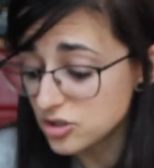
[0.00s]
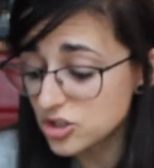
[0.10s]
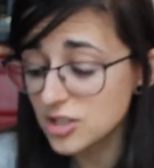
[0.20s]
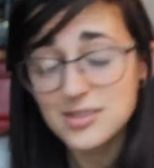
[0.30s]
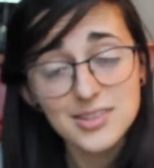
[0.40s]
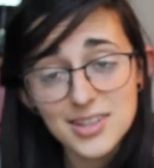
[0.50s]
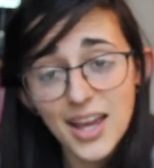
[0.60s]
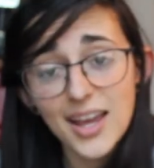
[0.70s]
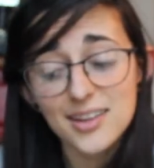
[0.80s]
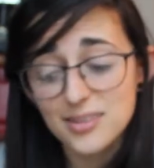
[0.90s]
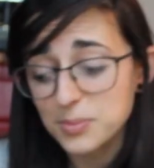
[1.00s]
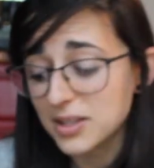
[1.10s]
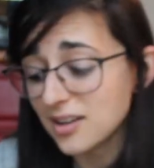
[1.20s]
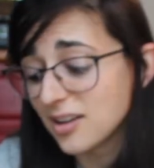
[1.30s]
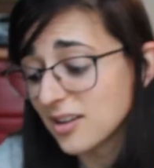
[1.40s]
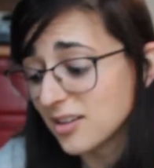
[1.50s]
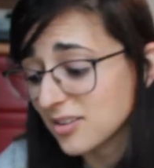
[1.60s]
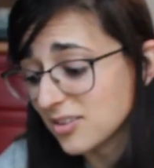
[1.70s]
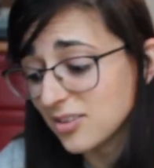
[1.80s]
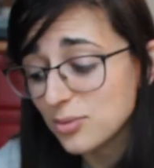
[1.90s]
just in case, because